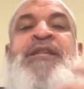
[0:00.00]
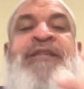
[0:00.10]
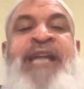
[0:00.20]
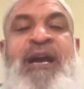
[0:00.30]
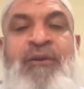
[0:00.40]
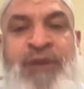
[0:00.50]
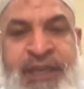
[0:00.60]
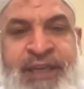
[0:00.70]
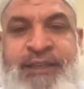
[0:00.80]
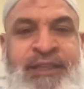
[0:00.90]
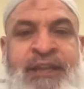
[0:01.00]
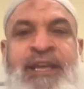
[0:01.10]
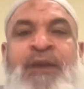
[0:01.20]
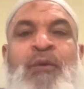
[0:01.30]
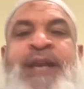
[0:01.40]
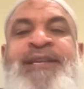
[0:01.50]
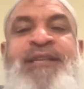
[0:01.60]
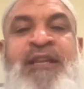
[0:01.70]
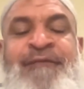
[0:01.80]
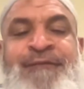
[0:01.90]
But now here is the thing. What
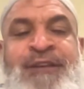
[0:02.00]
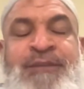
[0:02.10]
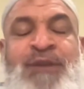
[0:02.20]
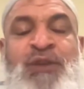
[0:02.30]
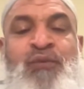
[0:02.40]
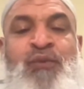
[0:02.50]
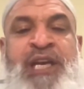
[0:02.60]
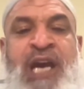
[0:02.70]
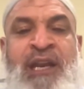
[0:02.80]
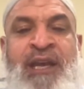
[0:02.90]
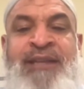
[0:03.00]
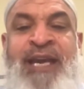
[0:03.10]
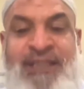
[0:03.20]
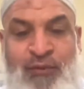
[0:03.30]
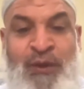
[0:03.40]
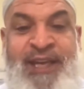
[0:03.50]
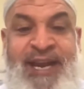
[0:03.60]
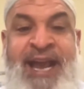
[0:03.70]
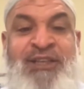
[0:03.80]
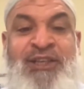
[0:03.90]
is the difference between Allah? That's
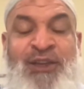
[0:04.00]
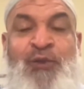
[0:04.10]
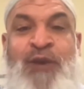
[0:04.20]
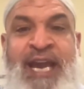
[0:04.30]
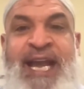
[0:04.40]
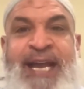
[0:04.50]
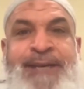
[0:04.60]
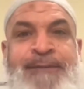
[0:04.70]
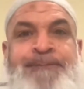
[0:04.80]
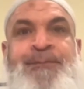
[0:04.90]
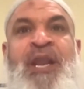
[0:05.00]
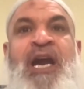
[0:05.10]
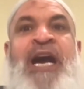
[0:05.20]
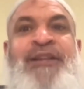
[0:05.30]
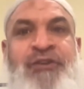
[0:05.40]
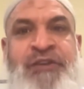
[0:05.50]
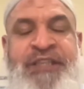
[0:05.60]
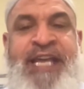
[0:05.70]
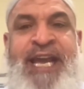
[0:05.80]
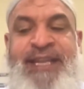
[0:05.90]
where actually you can
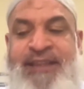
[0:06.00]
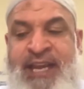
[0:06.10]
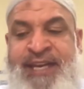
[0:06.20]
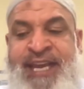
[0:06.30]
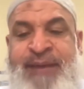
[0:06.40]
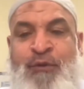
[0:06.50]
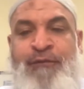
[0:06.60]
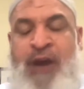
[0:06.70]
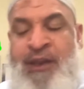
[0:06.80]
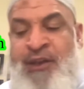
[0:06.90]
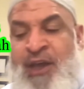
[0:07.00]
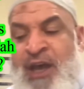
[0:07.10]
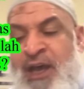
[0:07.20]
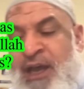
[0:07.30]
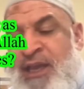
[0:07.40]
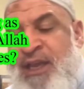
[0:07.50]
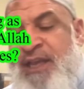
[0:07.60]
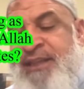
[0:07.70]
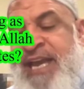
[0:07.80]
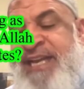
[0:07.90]
understand the name of Allah,
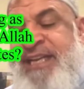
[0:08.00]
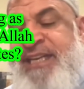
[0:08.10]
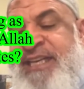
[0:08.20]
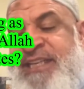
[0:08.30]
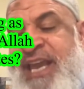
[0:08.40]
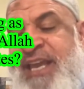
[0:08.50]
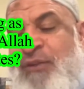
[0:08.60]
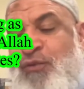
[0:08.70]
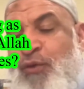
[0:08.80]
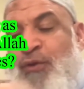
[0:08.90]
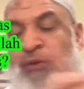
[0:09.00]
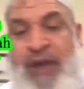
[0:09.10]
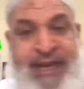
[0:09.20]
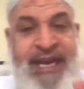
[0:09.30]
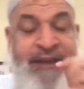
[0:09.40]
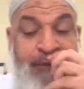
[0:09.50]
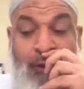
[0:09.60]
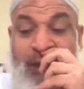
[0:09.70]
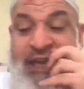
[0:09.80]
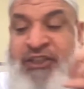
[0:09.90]
the creator. And I have a
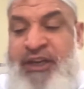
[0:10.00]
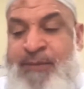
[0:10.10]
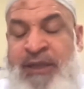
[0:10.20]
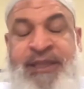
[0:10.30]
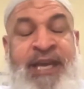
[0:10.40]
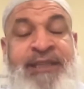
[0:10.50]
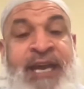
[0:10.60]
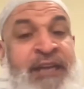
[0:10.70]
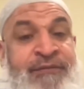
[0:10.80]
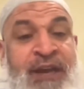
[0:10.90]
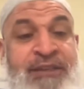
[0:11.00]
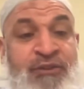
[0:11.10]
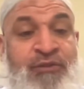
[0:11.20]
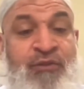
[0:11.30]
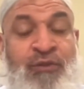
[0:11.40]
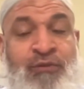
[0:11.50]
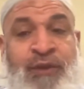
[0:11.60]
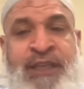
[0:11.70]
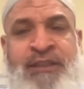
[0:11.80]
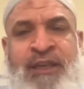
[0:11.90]
whole lecture about that. I advise you to go
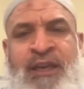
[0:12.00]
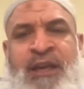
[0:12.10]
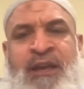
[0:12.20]
to it.